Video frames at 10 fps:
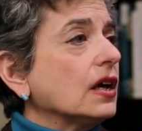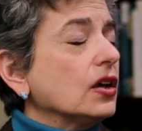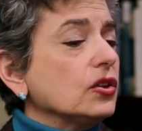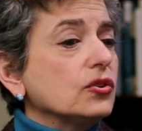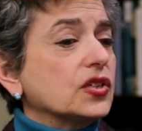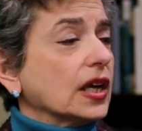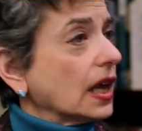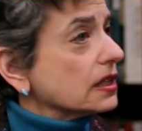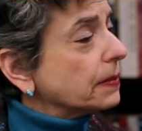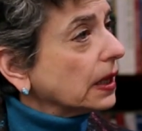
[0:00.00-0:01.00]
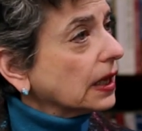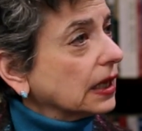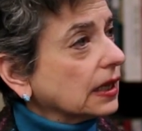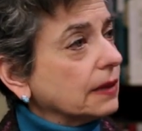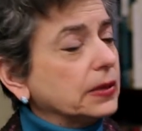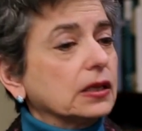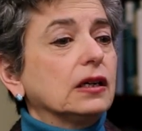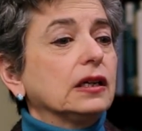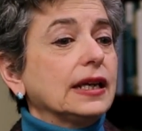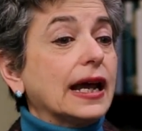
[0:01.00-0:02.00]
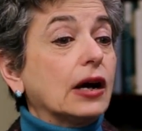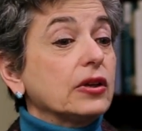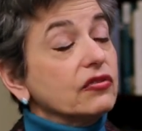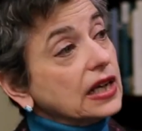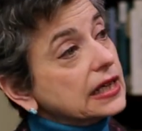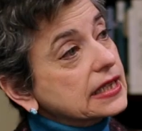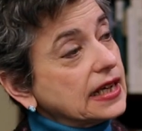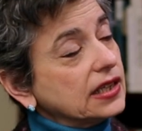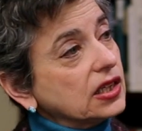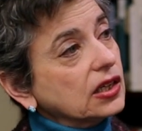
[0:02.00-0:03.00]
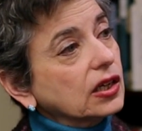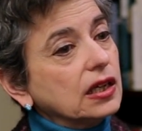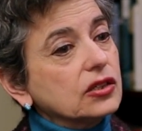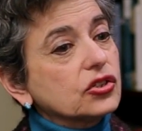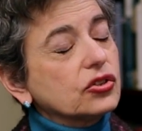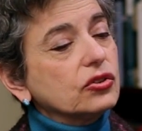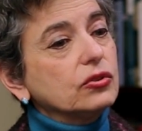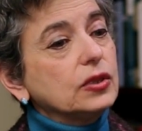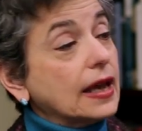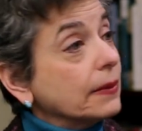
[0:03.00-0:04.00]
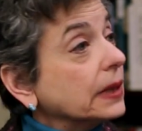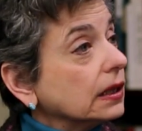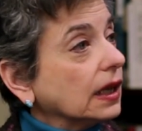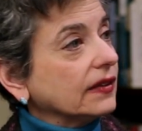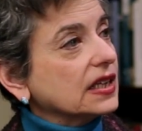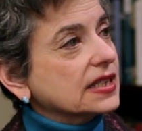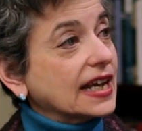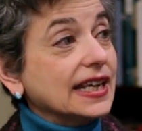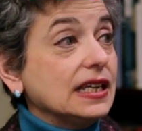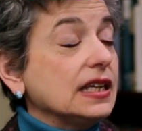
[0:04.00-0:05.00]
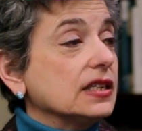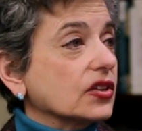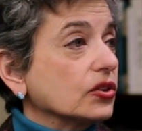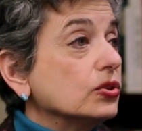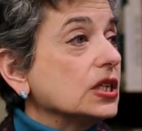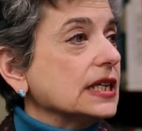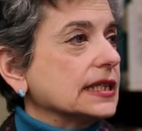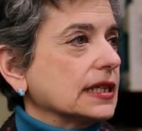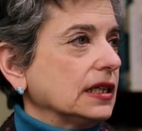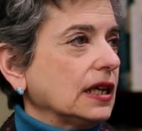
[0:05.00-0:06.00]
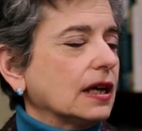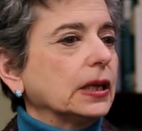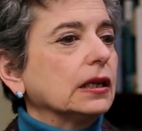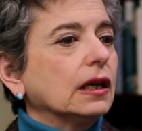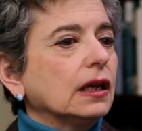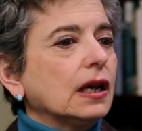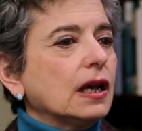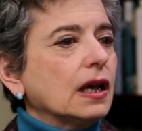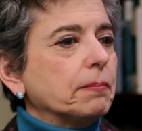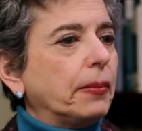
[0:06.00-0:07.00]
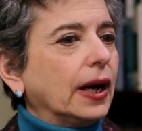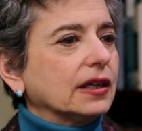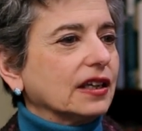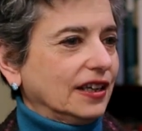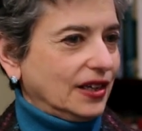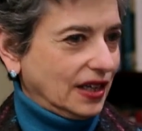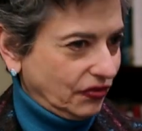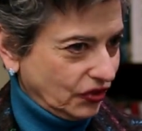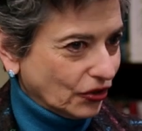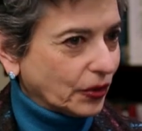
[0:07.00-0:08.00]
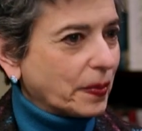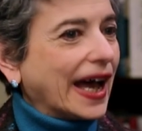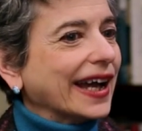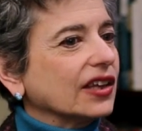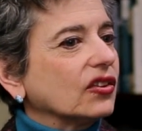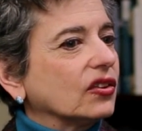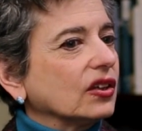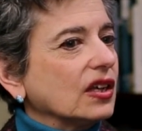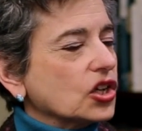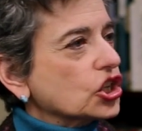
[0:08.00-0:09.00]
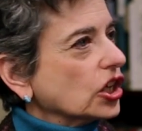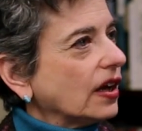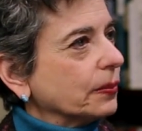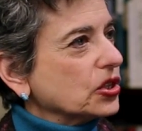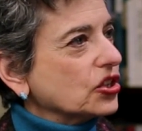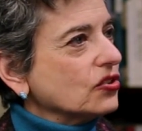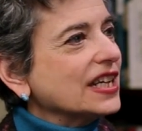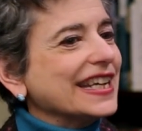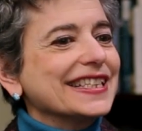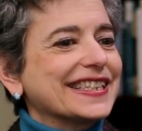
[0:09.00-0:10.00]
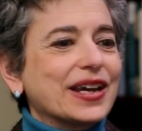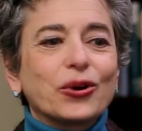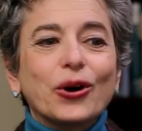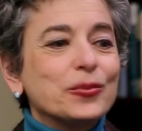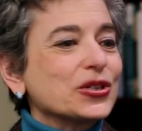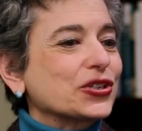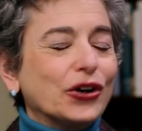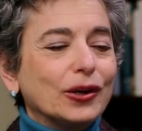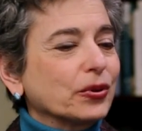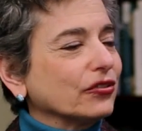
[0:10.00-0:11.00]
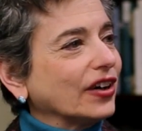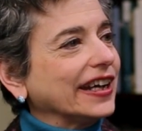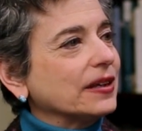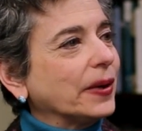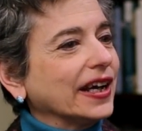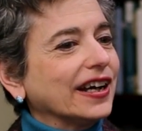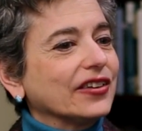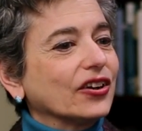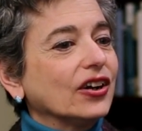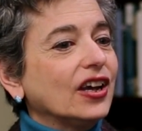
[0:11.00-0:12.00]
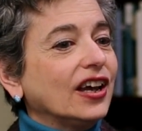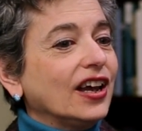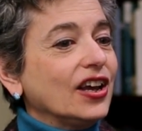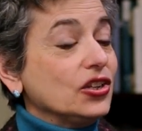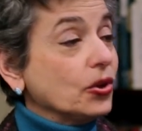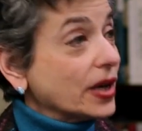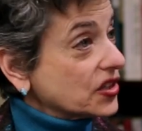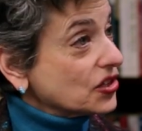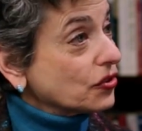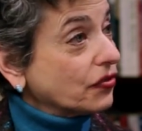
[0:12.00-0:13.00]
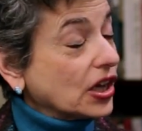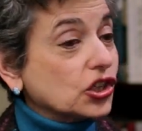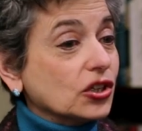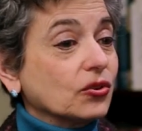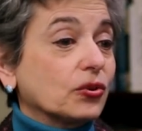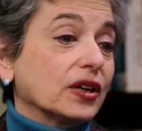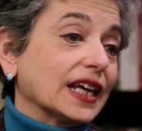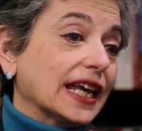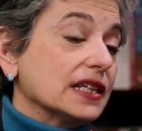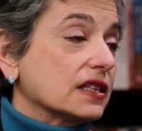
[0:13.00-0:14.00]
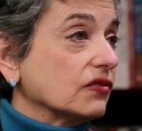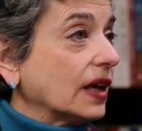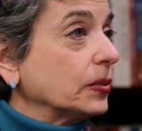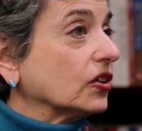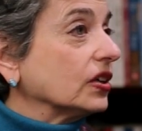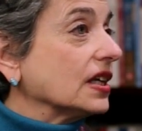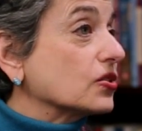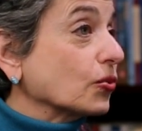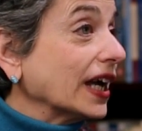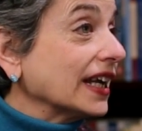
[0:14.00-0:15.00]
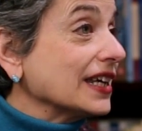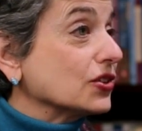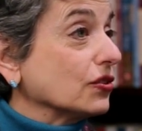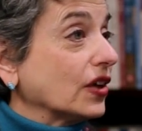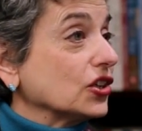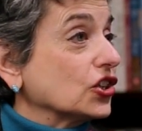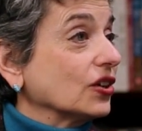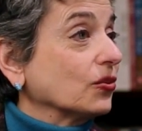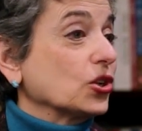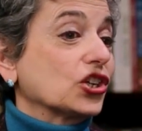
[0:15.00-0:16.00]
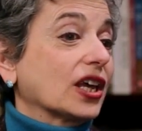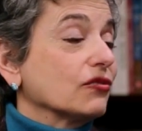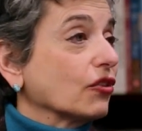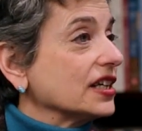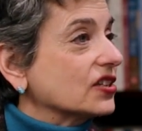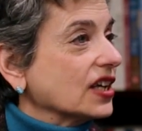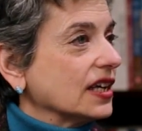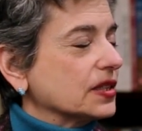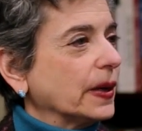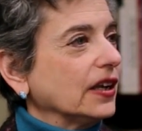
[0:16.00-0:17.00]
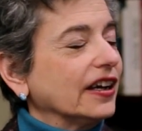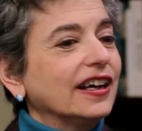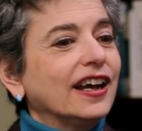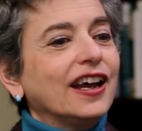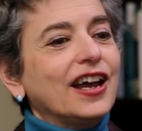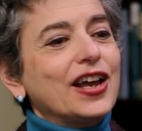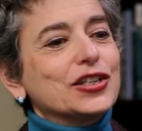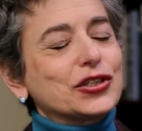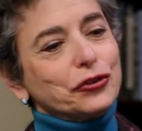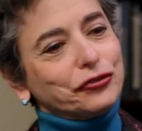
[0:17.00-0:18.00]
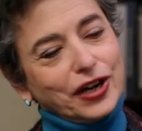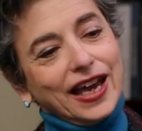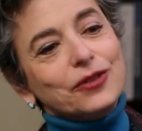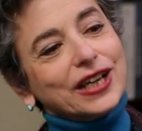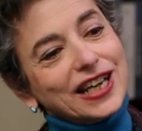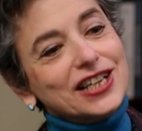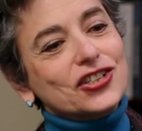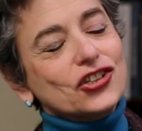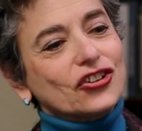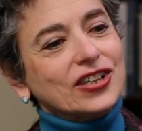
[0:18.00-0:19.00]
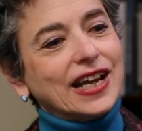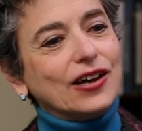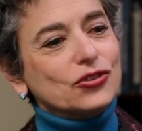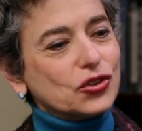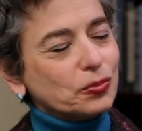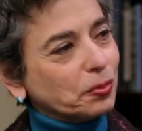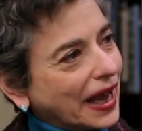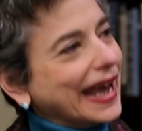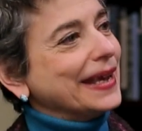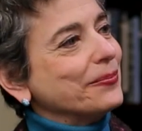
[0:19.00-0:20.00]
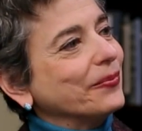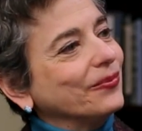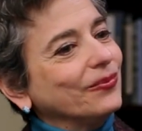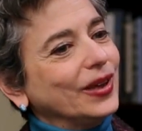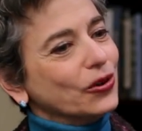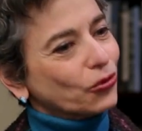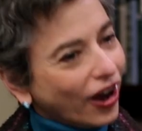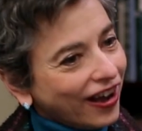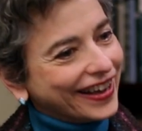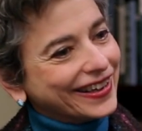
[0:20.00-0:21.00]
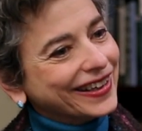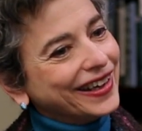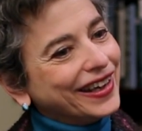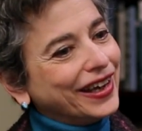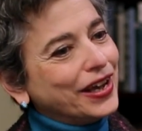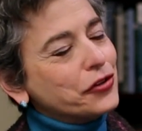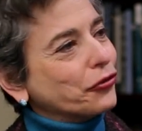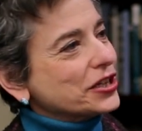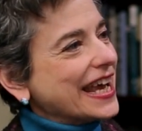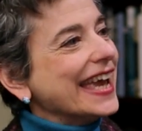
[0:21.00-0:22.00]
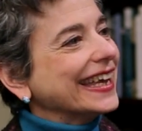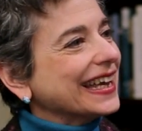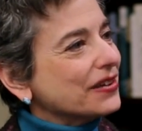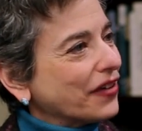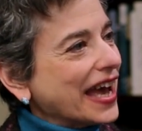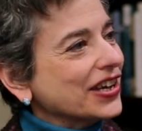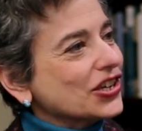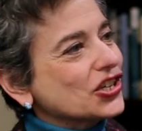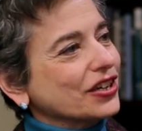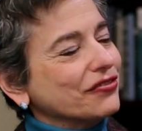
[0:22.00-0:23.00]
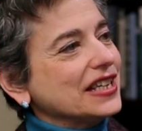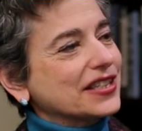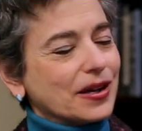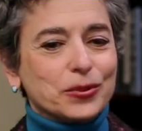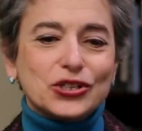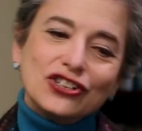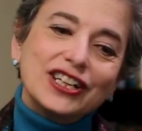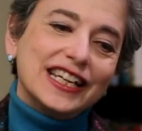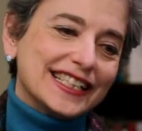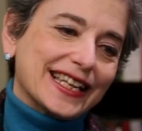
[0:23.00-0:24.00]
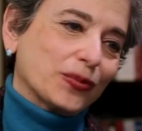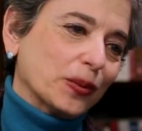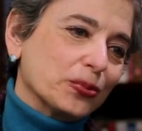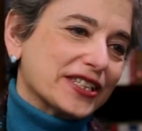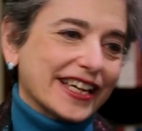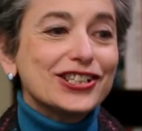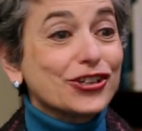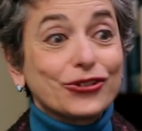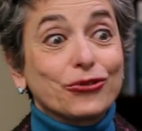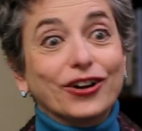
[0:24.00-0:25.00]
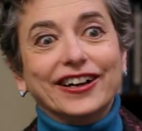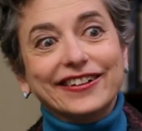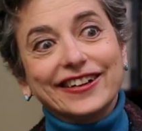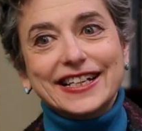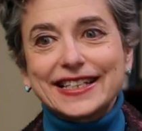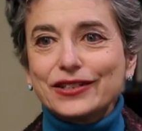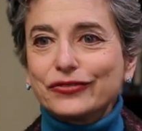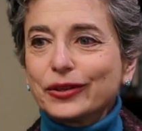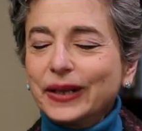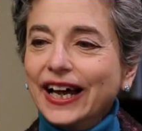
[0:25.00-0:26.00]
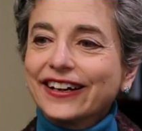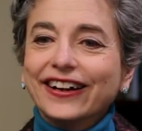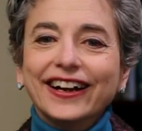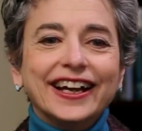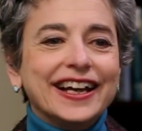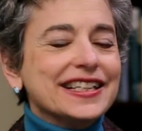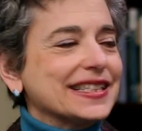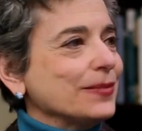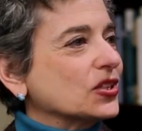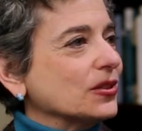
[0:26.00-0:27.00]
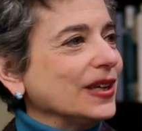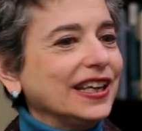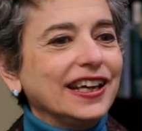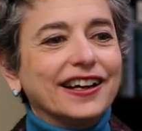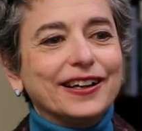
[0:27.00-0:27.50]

using Hezbollah in Lebanon, now even extending into Yemen and the Zaidis, the Houthis in Yemen. But if you look back at the initial opportunities, they were almost all provided by either U.S. intervention or, in the case of Lebanon, Israeli intervention, which gave rise to Hezbollah. So for Henry Kissinger now to blame Iran for taking advantage of these opportunities that were presented to Iran on a silver platter seems to me